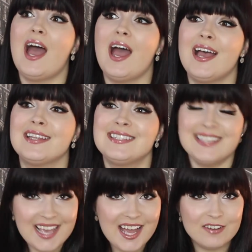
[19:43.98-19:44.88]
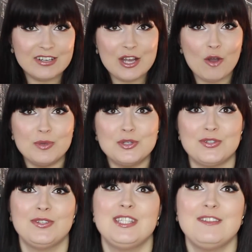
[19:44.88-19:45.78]
And yeah, I really hope you
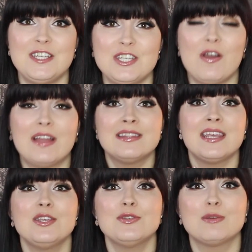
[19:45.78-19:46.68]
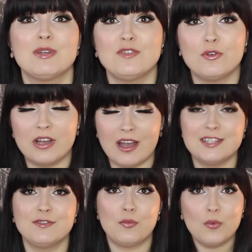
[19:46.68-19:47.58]
enjoyed this video, and thank you so much
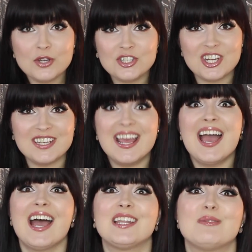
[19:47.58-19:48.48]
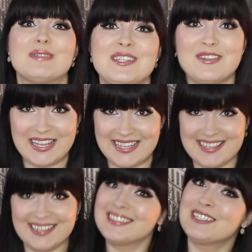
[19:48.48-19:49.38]
guys for watching, and I will see you
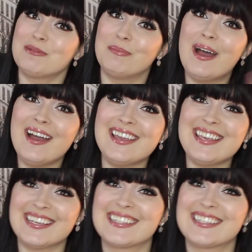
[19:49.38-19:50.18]
later. Bye!